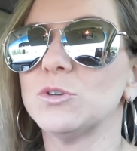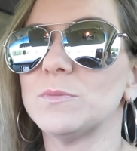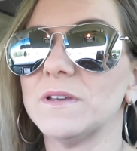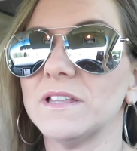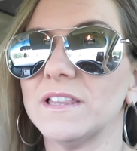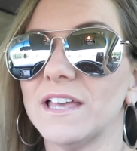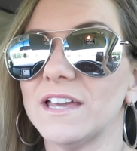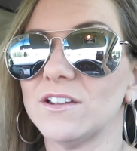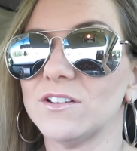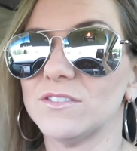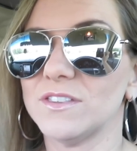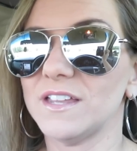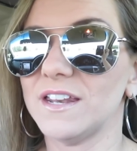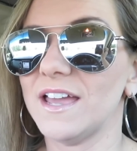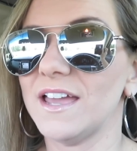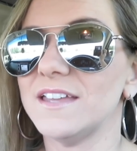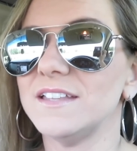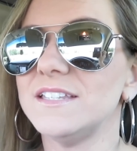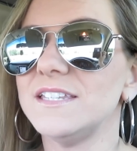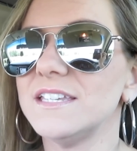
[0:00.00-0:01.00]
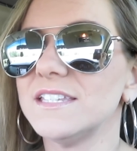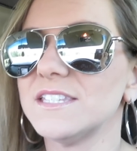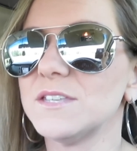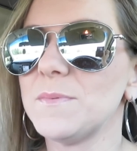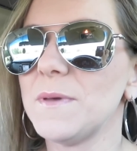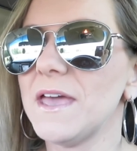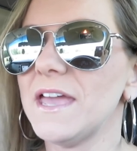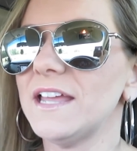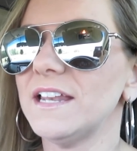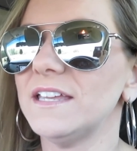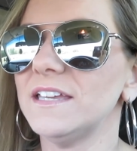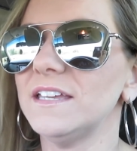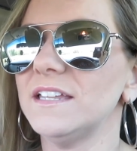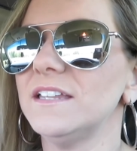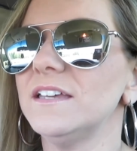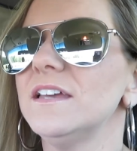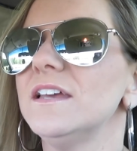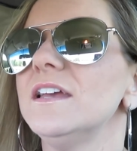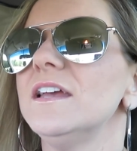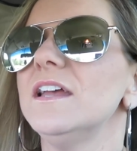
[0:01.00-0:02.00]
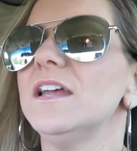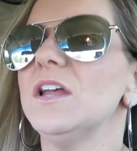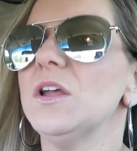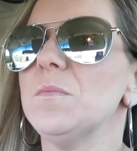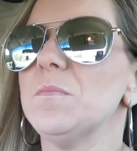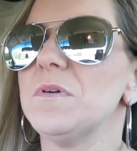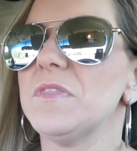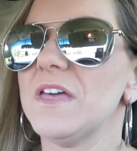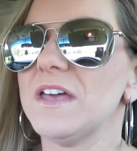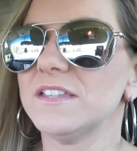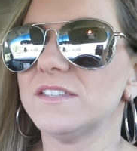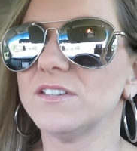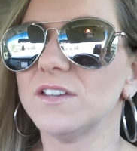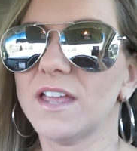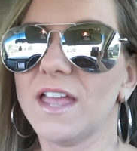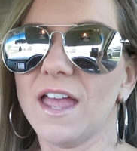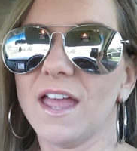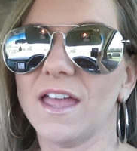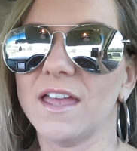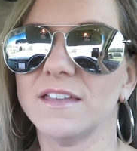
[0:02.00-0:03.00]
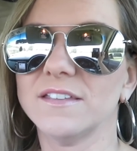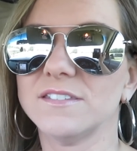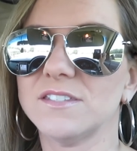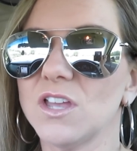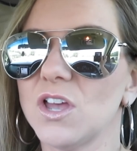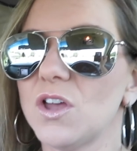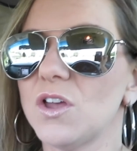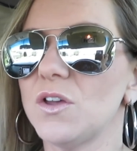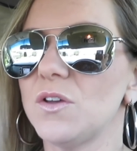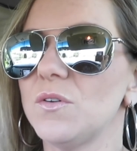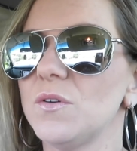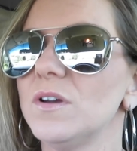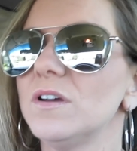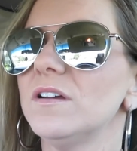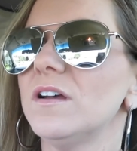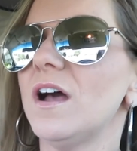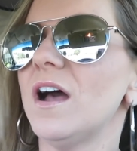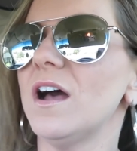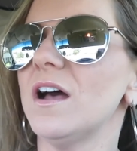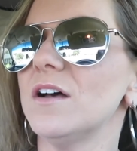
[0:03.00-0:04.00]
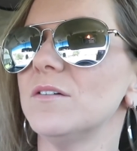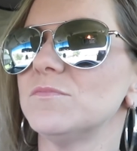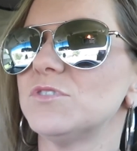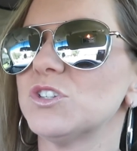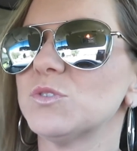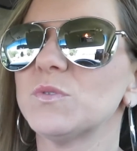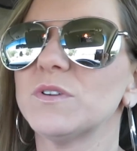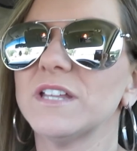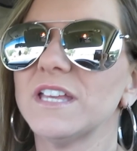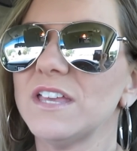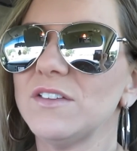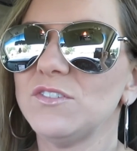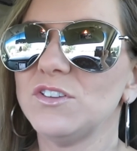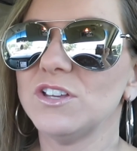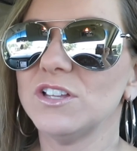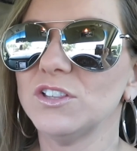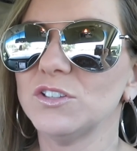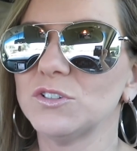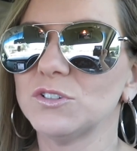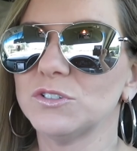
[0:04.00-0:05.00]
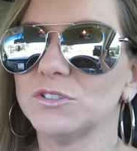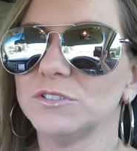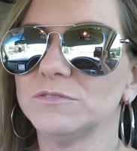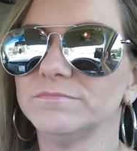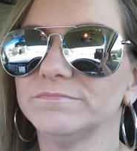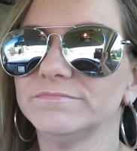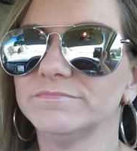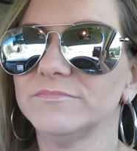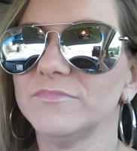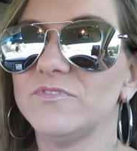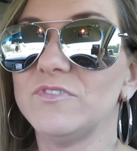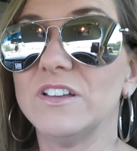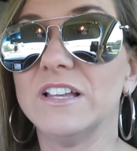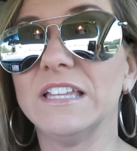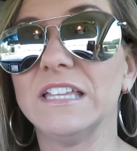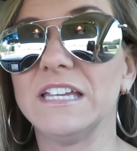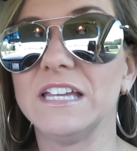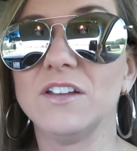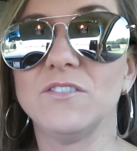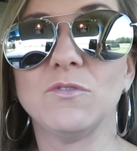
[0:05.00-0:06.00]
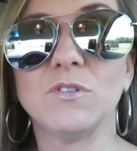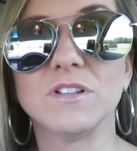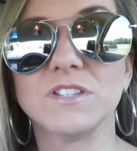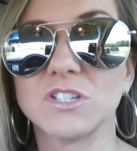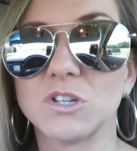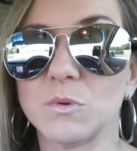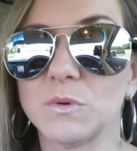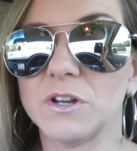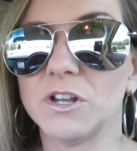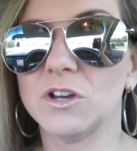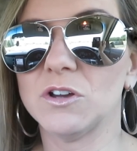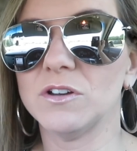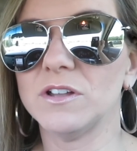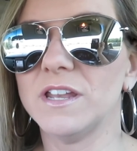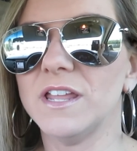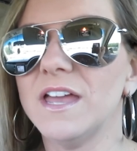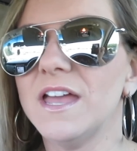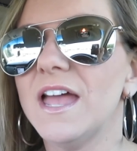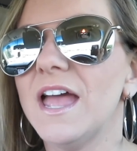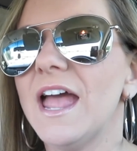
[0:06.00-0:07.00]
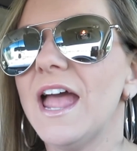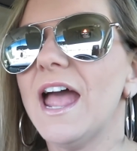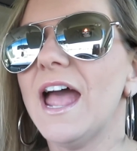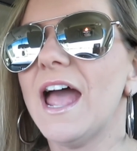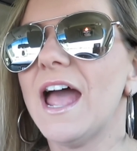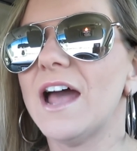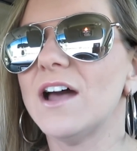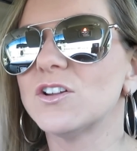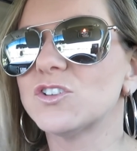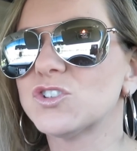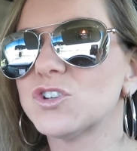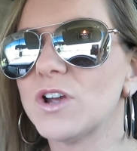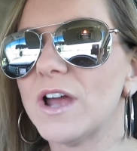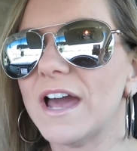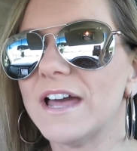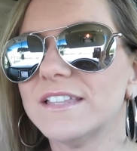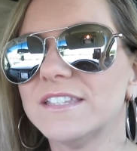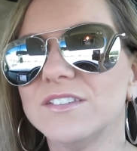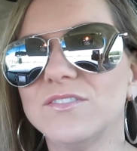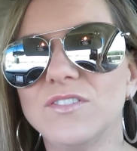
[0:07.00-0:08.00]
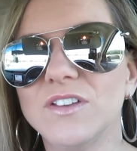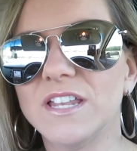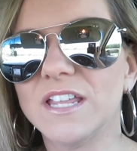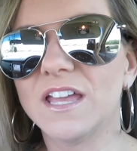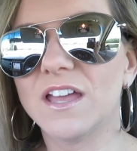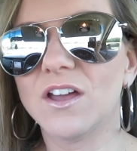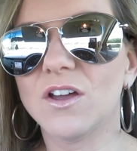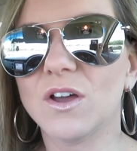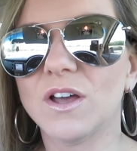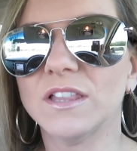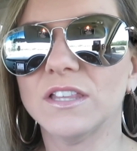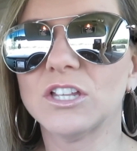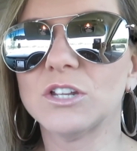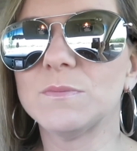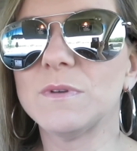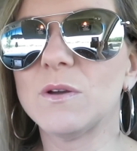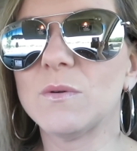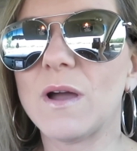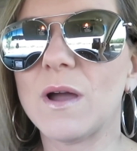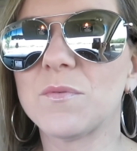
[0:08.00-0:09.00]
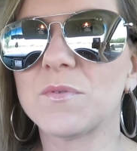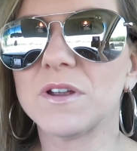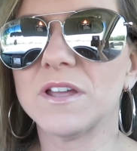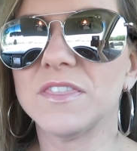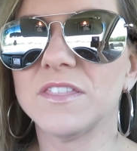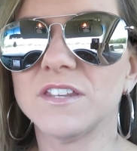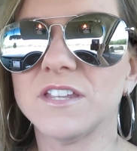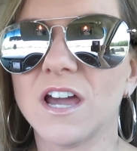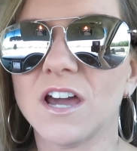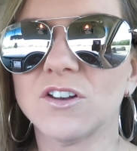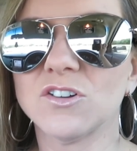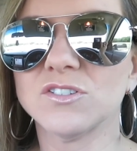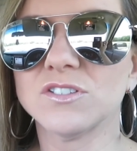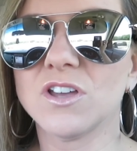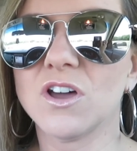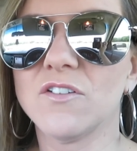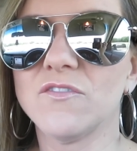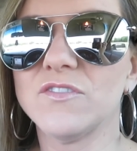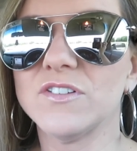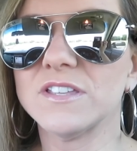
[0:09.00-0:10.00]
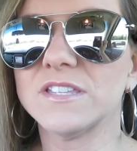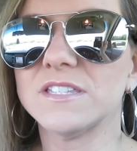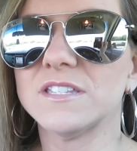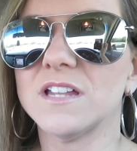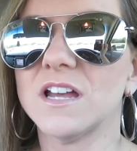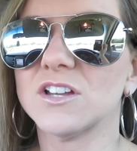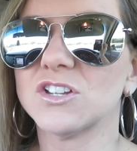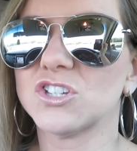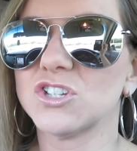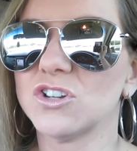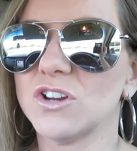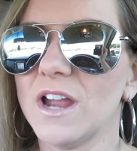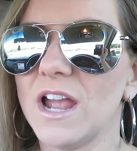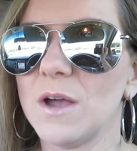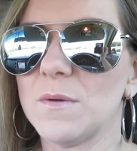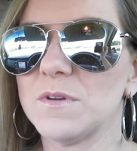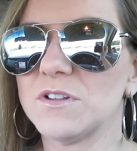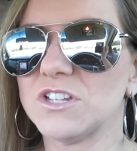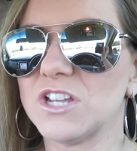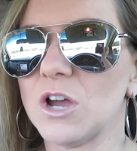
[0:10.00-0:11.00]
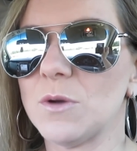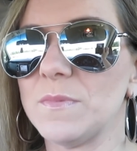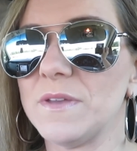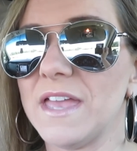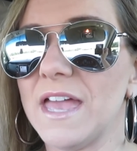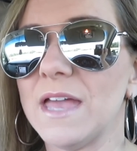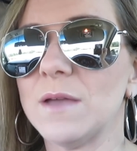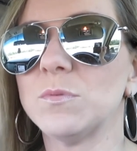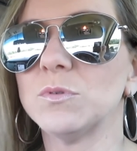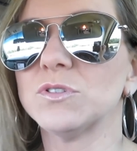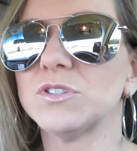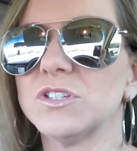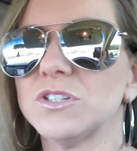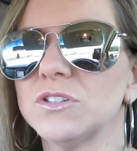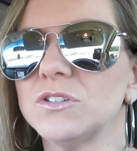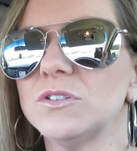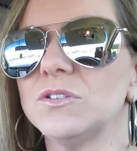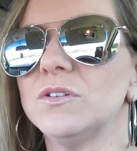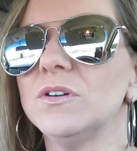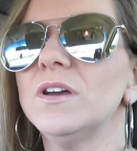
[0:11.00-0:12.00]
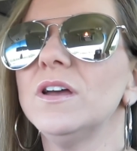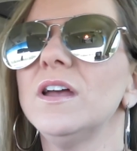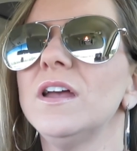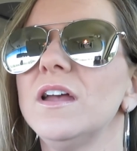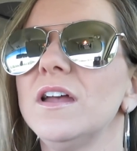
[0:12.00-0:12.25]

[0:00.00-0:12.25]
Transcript: little bit later than I anticipated, but that's okay. So just want to give you a little fill in of what's going on. I'll try to video a little bit while we're in the doctor's office. Not sure how much I'll be able to,